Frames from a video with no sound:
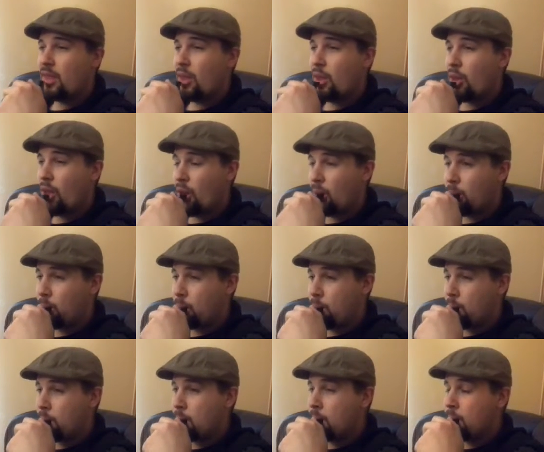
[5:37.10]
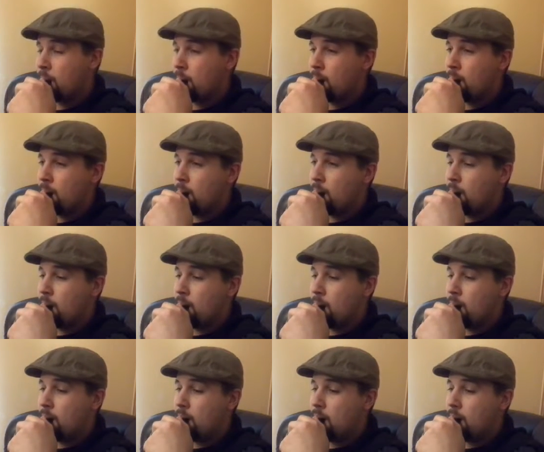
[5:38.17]

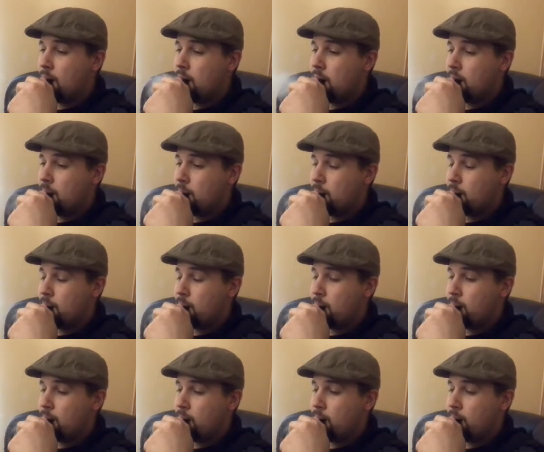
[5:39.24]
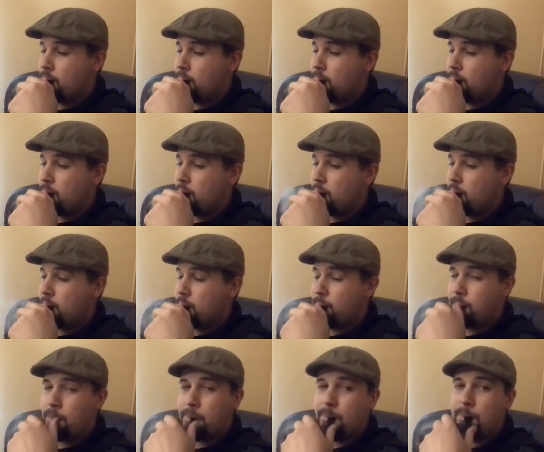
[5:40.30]

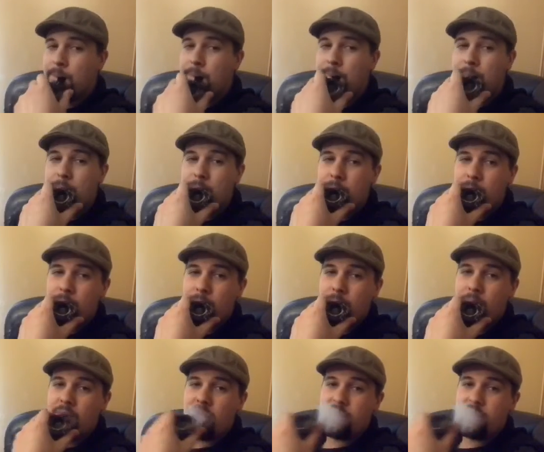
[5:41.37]
(no one is talking)